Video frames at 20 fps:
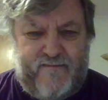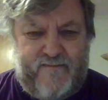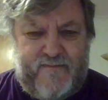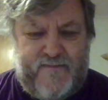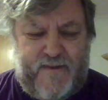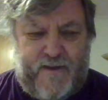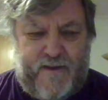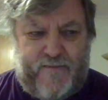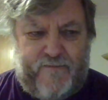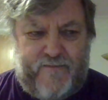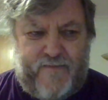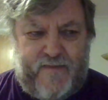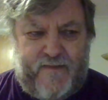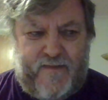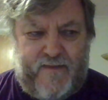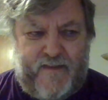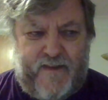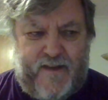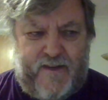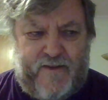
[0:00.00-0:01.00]
yeah,
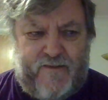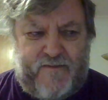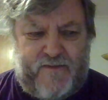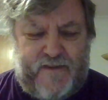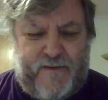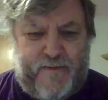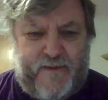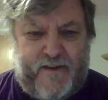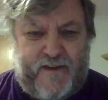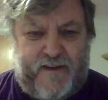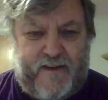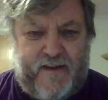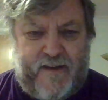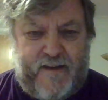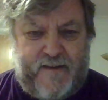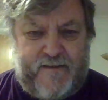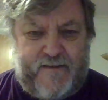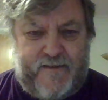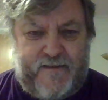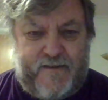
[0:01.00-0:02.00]
it used to be the
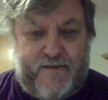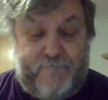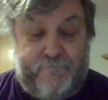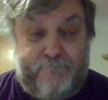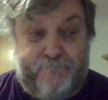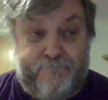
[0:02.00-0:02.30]
case that